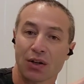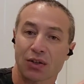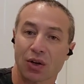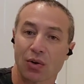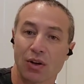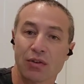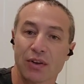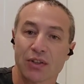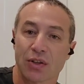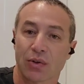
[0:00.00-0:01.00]
So if
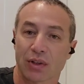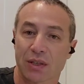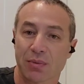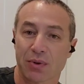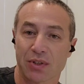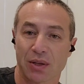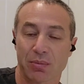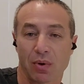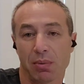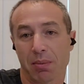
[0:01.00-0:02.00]
I did not experience the
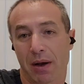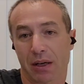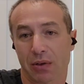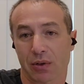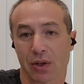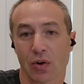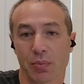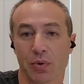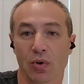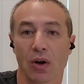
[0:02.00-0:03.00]
problem, I cannot
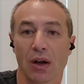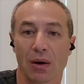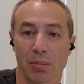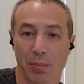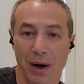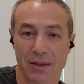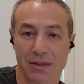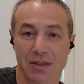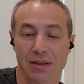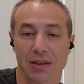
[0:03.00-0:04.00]
help you. But
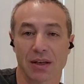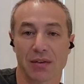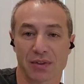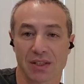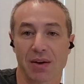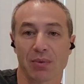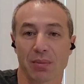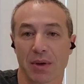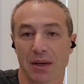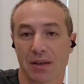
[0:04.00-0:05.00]
if
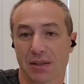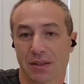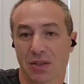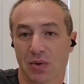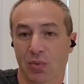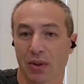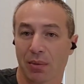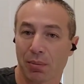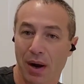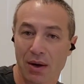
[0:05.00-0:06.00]
someone making decision whether
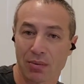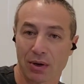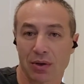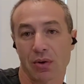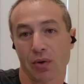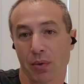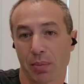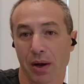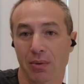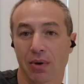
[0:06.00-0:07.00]
buy one or not
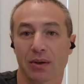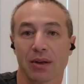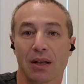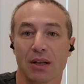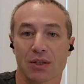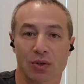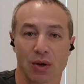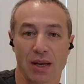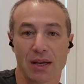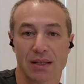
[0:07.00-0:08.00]
buy one, so
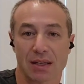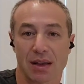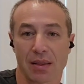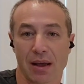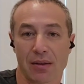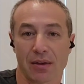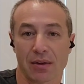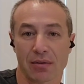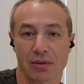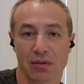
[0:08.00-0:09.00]
here's
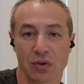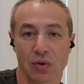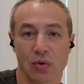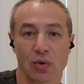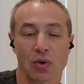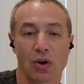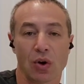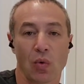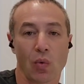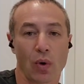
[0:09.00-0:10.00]
another review
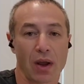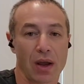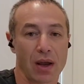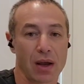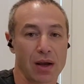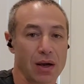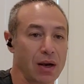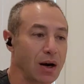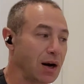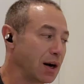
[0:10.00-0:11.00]
where
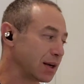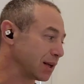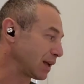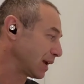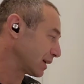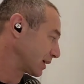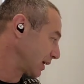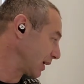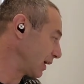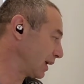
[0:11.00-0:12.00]
I can
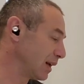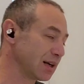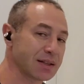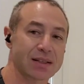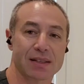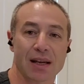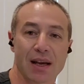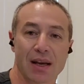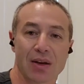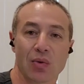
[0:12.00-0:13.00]
clearly
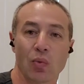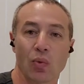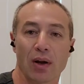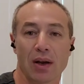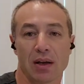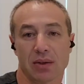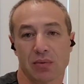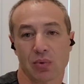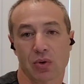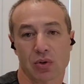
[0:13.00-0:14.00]
say where it
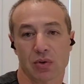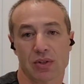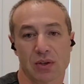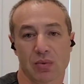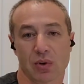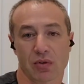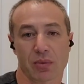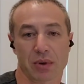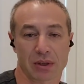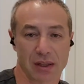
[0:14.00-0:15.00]
worked or didn't work for
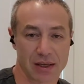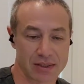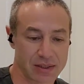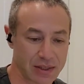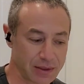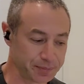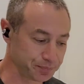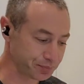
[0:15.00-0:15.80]
me in the last year.